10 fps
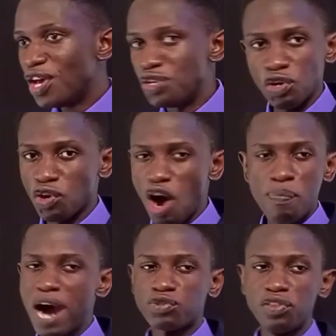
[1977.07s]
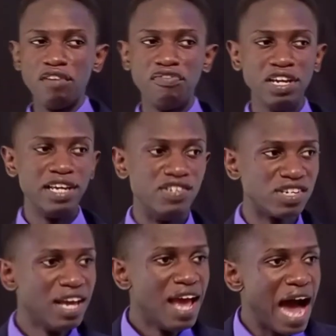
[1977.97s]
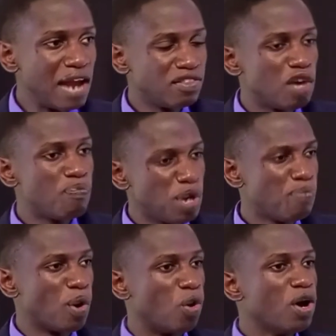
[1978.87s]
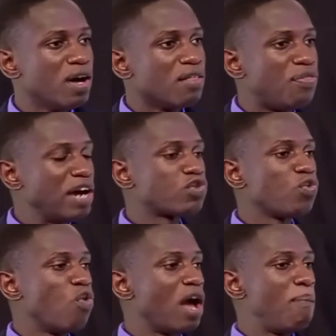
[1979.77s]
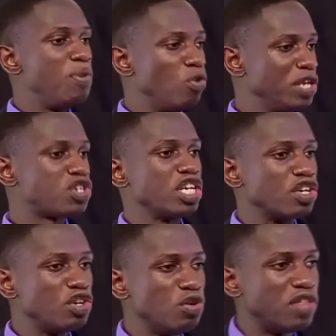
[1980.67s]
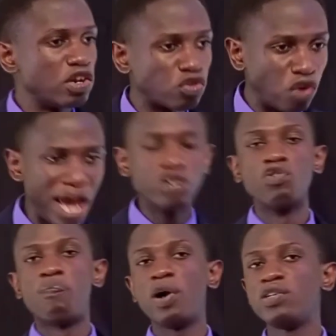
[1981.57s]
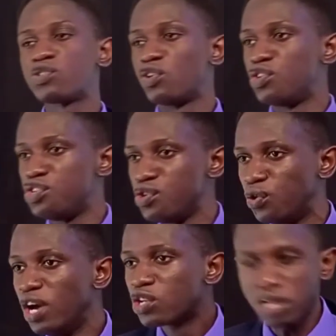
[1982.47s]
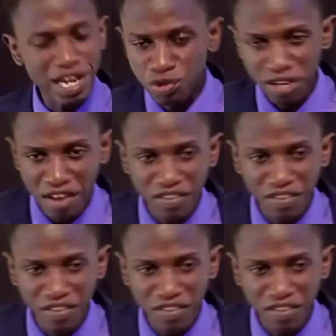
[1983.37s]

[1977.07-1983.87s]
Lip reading: You'll go back to the village and the people that were bewitching you, that tried to poison you so that you'll